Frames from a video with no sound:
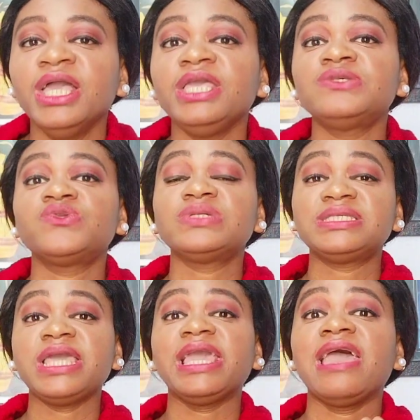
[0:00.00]
is to
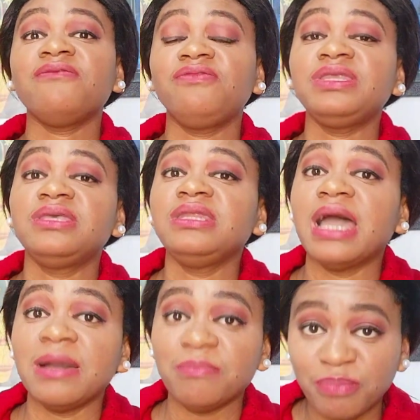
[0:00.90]
take everything
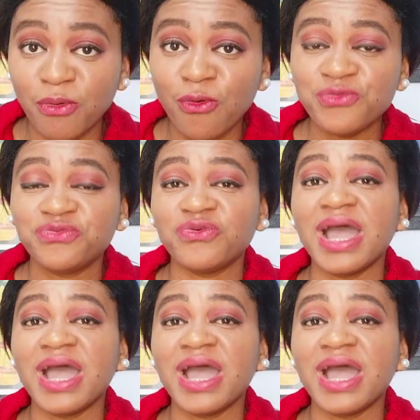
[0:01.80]
above